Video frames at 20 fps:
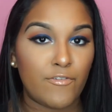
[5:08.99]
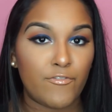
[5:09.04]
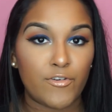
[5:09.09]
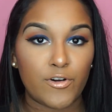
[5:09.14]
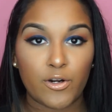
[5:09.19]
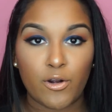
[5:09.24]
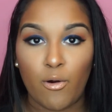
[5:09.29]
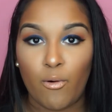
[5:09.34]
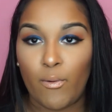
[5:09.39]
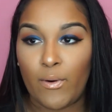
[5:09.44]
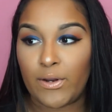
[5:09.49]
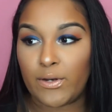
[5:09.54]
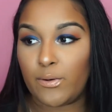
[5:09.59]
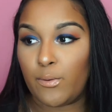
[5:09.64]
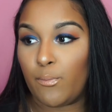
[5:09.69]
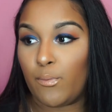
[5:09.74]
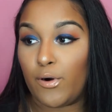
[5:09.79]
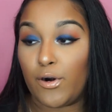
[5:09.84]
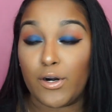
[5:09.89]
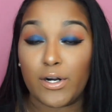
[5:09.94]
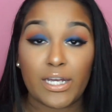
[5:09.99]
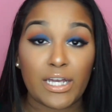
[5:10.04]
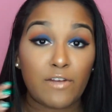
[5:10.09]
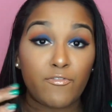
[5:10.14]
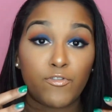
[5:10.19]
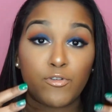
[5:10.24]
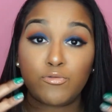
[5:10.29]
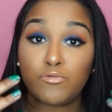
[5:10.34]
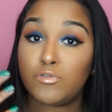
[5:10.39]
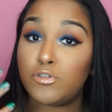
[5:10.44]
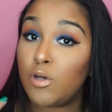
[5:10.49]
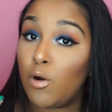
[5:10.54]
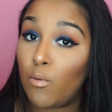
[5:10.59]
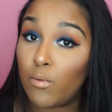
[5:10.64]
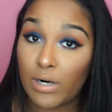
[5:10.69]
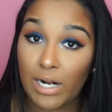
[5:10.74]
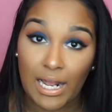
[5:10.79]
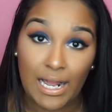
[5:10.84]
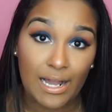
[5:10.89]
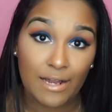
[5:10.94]
If you're going to work, if you
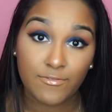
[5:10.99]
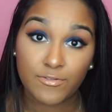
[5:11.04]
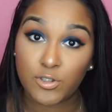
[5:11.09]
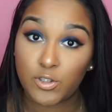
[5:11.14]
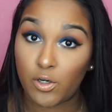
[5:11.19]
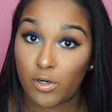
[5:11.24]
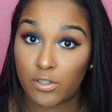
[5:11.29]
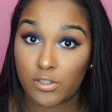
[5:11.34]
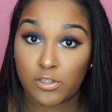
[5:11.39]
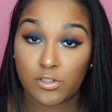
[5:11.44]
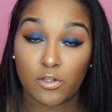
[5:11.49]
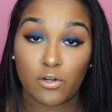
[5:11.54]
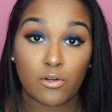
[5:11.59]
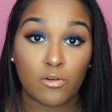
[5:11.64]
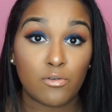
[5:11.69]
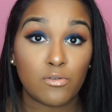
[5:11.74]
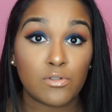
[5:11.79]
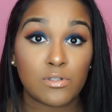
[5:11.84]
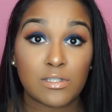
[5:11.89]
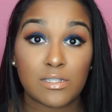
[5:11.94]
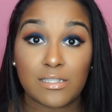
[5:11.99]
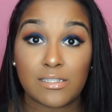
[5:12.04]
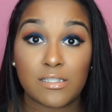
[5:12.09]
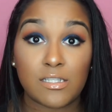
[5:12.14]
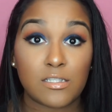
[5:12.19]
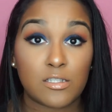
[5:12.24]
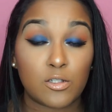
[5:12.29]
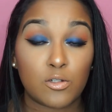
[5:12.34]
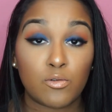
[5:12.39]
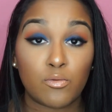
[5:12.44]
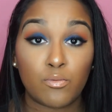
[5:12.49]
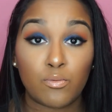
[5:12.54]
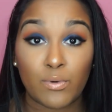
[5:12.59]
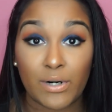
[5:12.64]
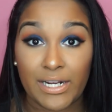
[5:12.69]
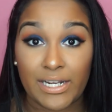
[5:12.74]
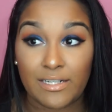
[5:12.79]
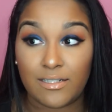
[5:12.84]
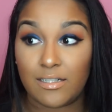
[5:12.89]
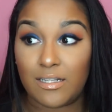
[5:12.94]
don't have dark circles, this is
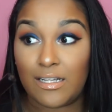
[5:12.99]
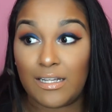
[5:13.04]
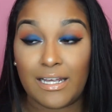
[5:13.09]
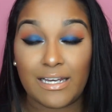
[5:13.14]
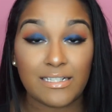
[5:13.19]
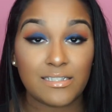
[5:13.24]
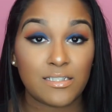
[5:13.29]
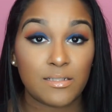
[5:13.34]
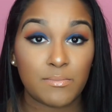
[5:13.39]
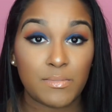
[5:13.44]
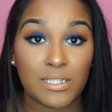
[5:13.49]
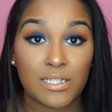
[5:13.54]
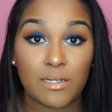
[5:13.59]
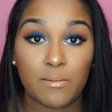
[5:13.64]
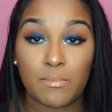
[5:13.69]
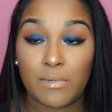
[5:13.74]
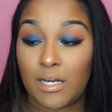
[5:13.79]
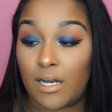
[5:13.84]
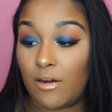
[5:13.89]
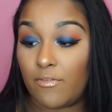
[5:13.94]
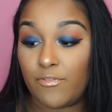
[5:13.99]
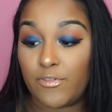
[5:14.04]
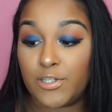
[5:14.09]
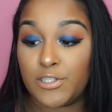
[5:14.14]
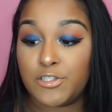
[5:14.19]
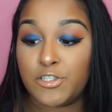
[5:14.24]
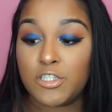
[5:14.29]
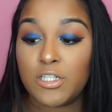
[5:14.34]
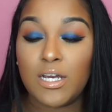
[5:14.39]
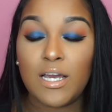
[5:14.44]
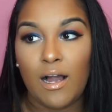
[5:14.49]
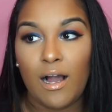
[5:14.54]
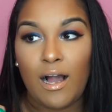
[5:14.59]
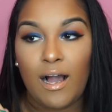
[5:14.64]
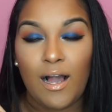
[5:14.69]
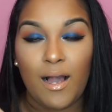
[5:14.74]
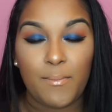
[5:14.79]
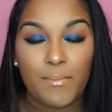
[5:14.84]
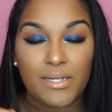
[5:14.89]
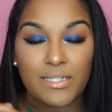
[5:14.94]
great light to medium coverage.
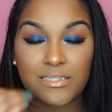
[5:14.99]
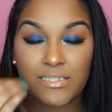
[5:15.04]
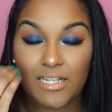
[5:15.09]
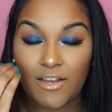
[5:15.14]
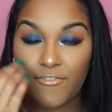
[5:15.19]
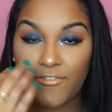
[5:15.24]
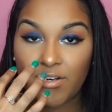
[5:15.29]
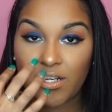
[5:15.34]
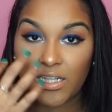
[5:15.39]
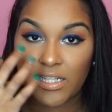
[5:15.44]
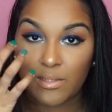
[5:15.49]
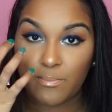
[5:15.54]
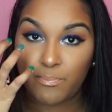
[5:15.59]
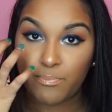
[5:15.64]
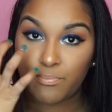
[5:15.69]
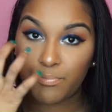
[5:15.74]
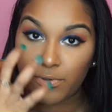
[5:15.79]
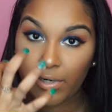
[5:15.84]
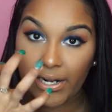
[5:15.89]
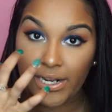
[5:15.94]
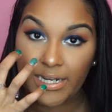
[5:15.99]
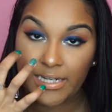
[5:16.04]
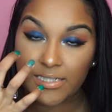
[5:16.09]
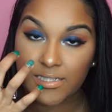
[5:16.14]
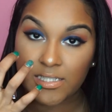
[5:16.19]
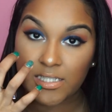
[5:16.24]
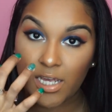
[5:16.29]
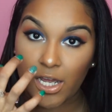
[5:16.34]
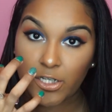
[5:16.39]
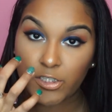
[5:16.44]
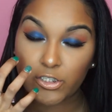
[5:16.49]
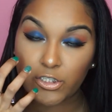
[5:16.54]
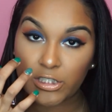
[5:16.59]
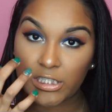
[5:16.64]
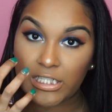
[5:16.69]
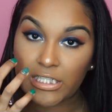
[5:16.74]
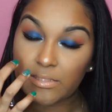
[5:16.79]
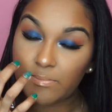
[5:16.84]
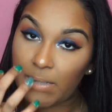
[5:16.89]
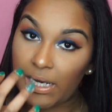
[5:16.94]
It definitely brightens
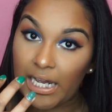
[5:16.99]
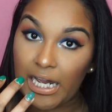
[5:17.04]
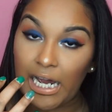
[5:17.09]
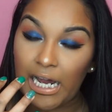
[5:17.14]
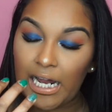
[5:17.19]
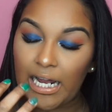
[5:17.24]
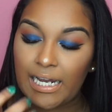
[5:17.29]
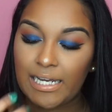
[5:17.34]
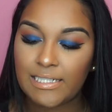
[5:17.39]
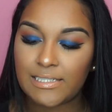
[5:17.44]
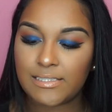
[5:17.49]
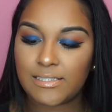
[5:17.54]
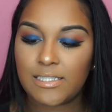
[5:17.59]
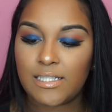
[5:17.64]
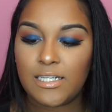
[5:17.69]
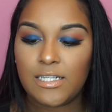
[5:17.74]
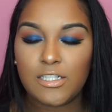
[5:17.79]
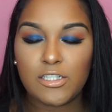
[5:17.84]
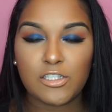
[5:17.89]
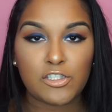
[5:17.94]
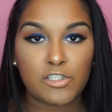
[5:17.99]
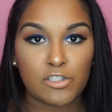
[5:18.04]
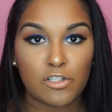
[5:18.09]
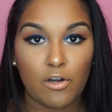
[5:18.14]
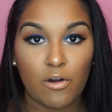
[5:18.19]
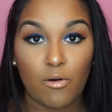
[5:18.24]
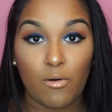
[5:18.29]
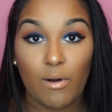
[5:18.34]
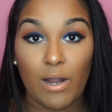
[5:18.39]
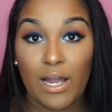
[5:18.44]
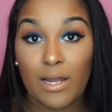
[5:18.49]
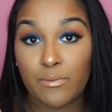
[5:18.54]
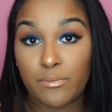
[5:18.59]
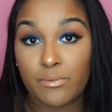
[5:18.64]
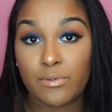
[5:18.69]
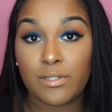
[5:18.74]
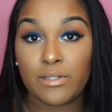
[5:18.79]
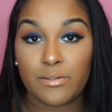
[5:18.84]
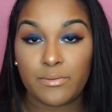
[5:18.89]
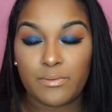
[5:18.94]
underneath my eyes, so I
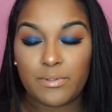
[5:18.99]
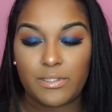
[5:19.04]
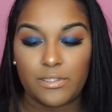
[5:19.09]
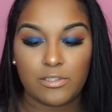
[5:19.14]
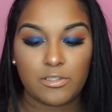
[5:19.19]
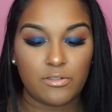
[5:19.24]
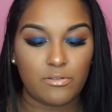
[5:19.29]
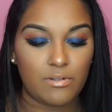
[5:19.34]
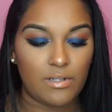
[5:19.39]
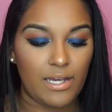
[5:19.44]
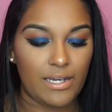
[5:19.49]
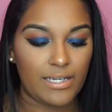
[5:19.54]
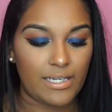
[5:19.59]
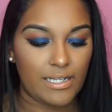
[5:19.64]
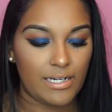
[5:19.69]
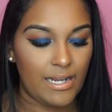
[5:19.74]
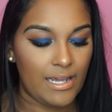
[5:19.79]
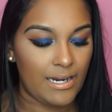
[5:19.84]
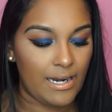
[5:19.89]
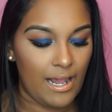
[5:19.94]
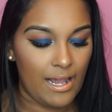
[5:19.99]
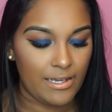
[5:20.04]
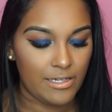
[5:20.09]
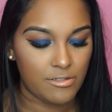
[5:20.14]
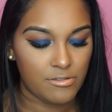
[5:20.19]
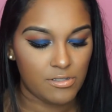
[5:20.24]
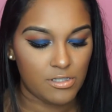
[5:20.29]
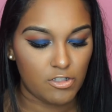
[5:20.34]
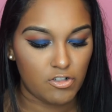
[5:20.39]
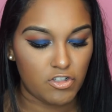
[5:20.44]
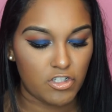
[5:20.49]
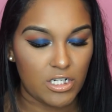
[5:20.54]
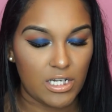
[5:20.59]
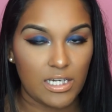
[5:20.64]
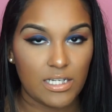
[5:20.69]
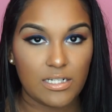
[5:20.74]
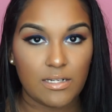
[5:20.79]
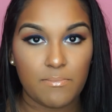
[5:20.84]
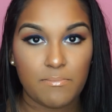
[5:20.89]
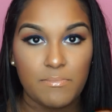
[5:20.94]
really do like it. And I use the
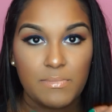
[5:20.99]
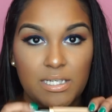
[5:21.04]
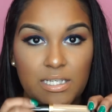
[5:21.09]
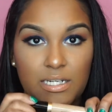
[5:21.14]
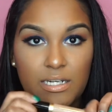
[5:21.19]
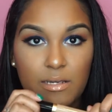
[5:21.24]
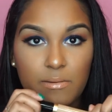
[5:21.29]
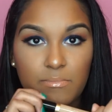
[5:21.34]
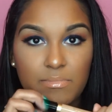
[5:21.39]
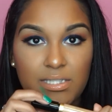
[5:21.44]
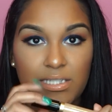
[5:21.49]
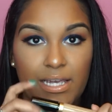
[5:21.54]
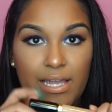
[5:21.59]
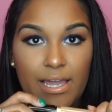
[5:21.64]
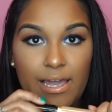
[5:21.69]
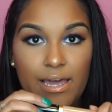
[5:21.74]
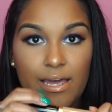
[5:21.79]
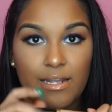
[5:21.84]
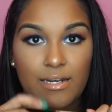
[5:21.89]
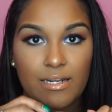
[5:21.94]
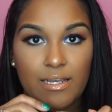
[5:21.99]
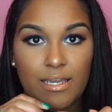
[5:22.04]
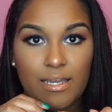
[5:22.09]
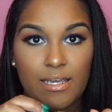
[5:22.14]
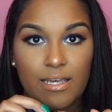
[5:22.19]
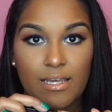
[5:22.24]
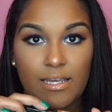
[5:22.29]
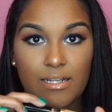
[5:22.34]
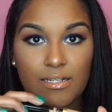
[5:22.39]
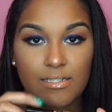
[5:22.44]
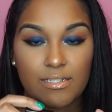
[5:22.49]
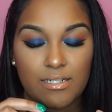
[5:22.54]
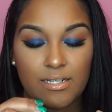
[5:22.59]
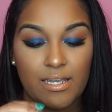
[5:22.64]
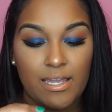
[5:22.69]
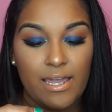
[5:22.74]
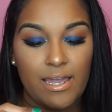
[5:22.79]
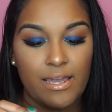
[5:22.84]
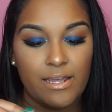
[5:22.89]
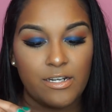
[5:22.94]
shade medium tan, and
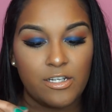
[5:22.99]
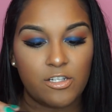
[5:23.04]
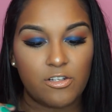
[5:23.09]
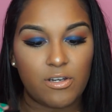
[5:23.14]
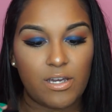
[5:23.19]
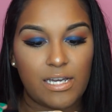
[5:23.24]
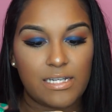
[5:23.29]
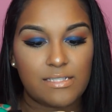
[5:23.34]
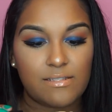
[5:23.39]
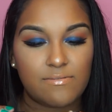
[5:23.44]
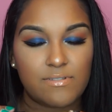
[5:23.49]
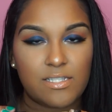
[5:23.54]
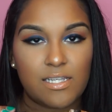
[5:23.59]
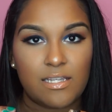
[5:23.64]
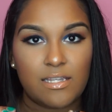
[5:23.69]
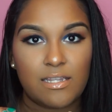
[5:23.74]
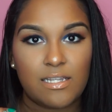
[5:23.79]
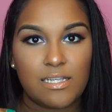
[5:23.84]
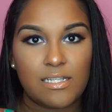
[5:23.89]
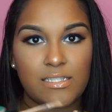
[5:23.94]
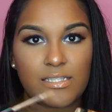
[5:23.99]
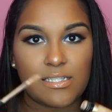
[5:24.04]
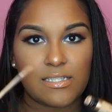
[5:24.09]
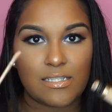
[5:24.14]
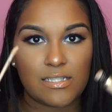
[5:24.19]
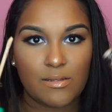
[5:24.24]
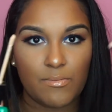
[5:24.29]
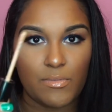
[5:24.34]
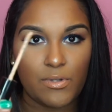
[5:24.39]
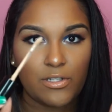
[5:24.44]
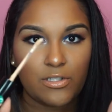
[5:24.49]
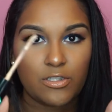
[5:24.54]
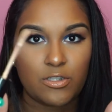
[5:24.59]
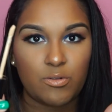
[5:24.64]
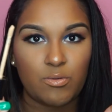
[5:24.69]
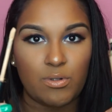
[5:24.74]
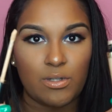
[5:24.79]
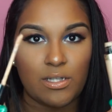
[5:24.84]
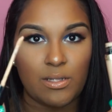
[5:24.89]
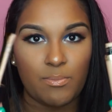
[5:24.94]
again, you guys have seen this, similar
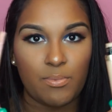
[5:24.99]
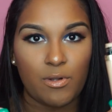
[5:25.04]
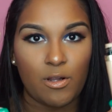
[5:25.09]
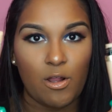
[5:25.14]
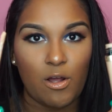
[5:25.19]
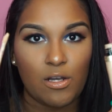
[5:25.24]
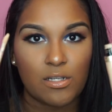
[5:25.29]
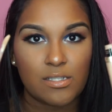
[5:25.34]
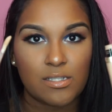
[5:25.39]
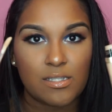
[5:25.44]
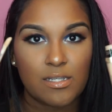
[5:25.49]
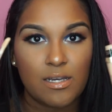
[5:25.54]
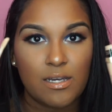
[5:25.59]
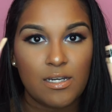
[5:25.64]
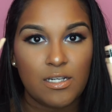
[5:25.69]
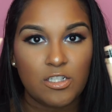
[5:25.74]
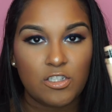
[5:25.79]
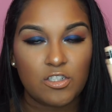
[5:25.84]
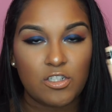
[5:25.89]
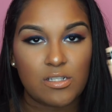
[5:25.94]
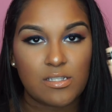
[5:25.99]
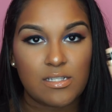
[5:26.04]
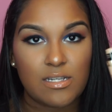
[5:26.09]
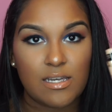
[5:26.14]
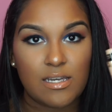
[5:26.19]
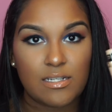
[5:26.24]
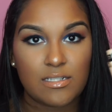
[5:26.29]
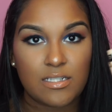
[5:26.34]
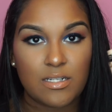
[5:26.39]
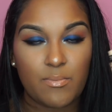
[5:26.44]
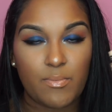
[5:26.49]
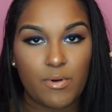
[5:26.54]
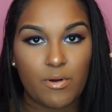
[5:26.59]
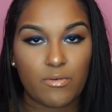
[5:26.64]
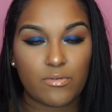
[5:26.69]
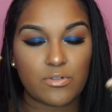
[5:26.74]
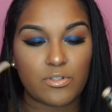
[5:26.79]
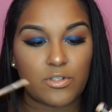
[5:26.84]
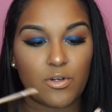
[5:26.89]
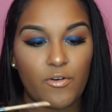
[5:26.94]
to a lip gloss, just a
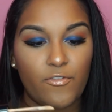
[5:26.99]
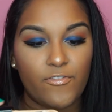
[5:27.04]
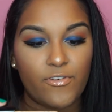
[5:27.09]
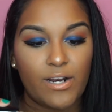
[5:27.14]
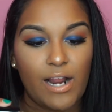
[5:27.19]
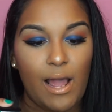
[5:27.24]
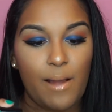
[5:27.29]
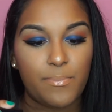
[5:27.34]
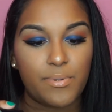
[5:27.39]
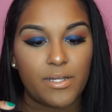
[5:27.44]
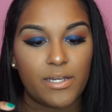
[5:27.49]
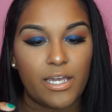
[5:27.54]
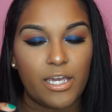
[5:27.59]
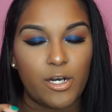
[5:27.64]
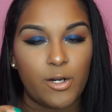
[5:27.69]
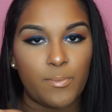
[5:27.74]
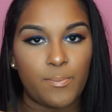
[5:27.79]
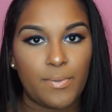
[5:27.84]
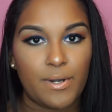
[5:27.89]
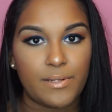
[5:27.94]
typical doe foot applicator.